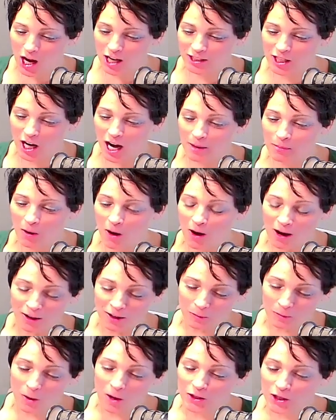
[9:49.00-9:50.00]
Talk to
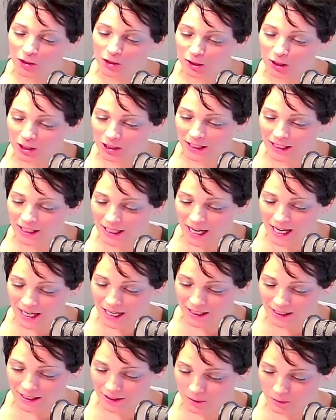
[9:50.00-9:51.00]
iHeart. While you're looking
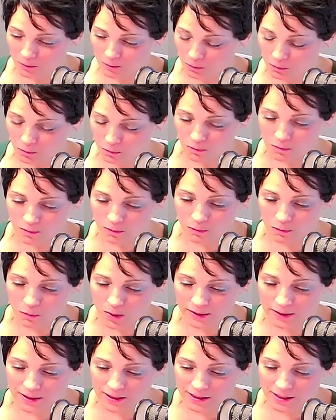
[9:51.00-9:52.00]
at
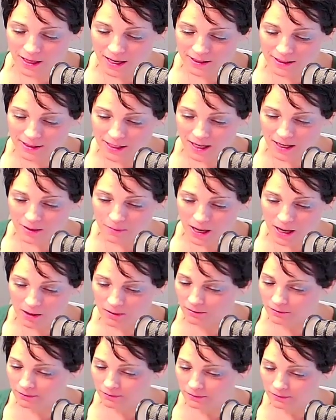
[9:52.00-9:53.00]
what this guy said
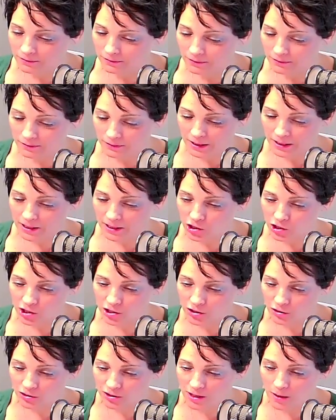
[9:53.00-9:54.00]
about
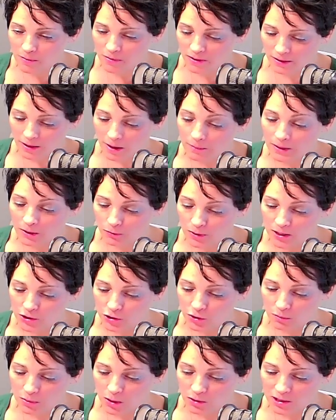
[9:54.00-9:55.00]
conditions or something, I'm going to
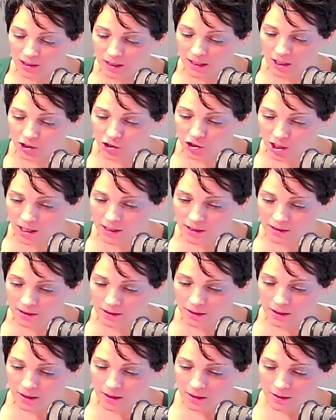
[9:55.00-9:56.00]
read you a post that I
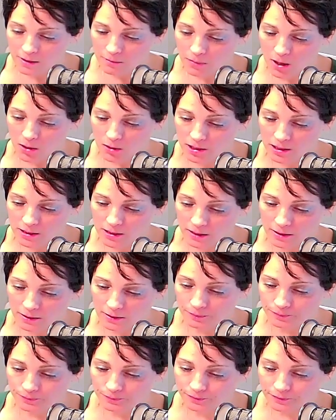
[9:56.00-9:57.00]
just
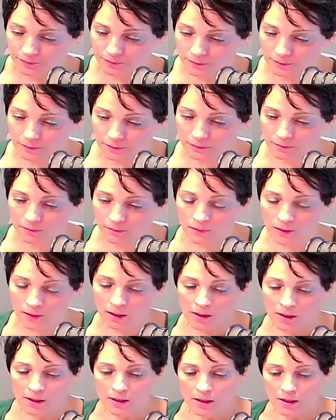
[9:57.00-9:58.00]
posted
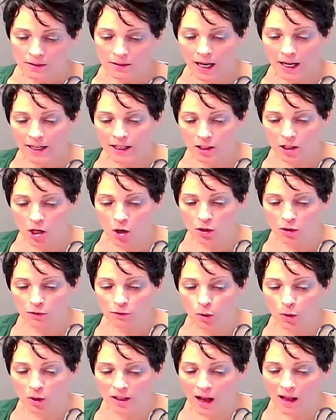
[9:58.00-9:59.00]
Diet Coke,
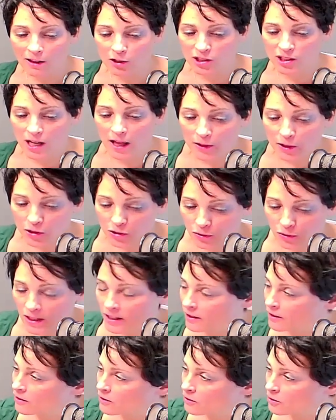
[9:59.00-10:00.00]
$4 on the
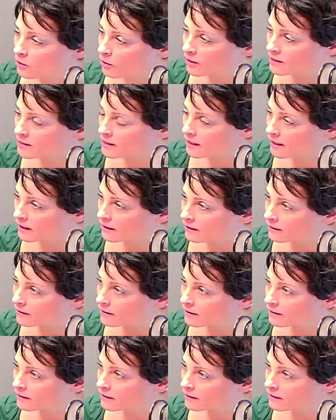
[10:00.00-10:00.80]
street in New York City.